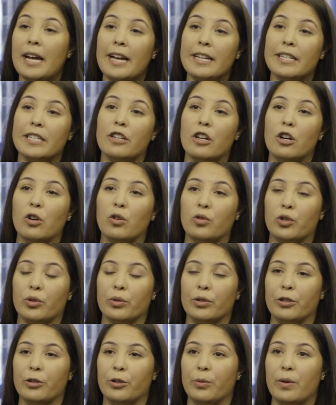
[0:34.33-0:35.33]
has no
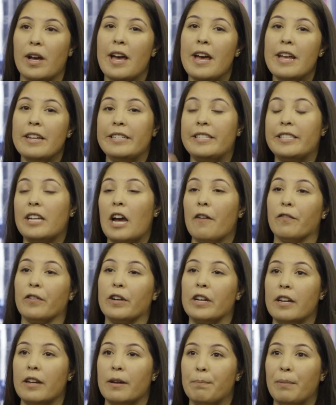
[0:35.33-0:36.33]
true
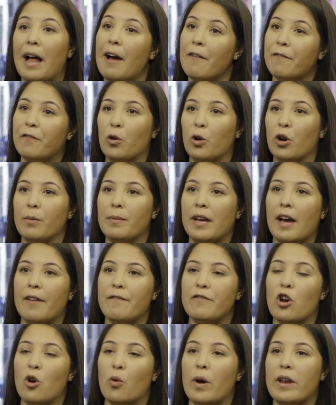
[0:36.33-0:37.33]
discovery platform. They have
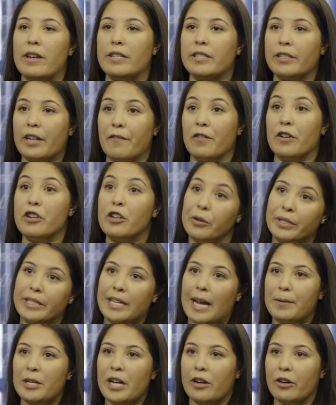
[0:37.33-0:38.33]
no way to discover new
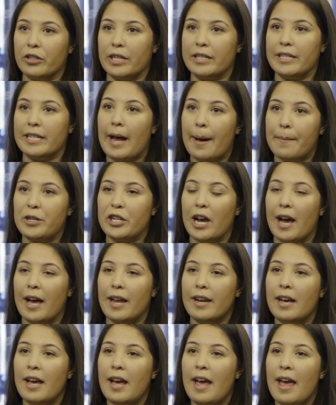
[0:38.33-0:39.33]
Snapchatters on Snapchat.
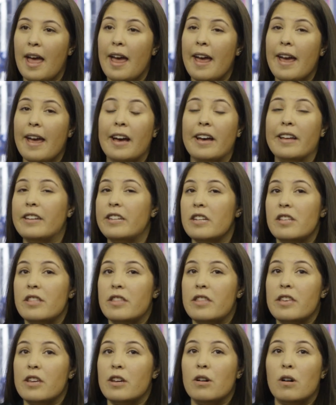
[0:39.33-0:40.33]
And
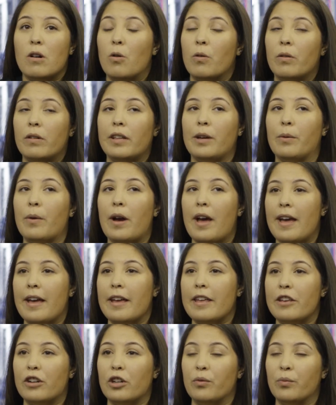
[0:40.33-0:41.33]
the only way
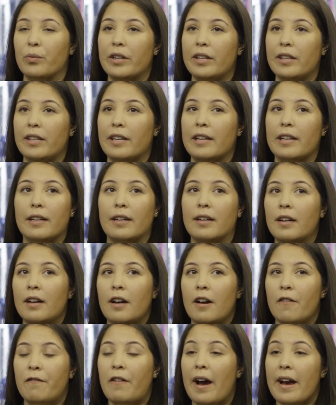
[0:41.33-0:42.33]
you could really
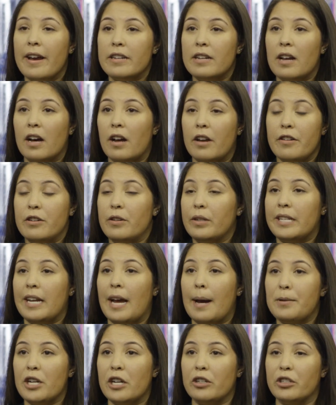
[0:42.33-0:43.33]
find new
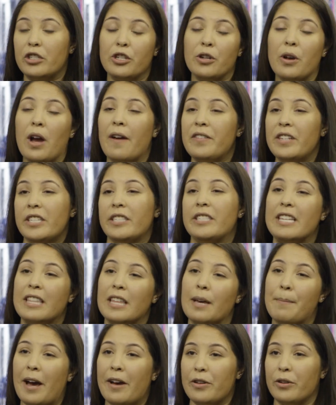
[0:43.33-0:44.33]
Snapchatters is you have to seek
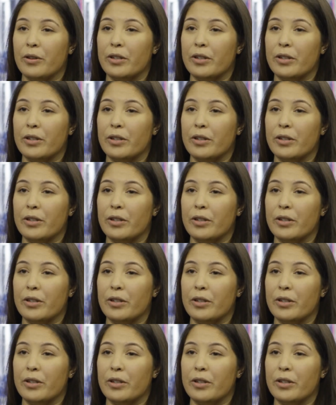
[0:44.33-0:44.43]
them out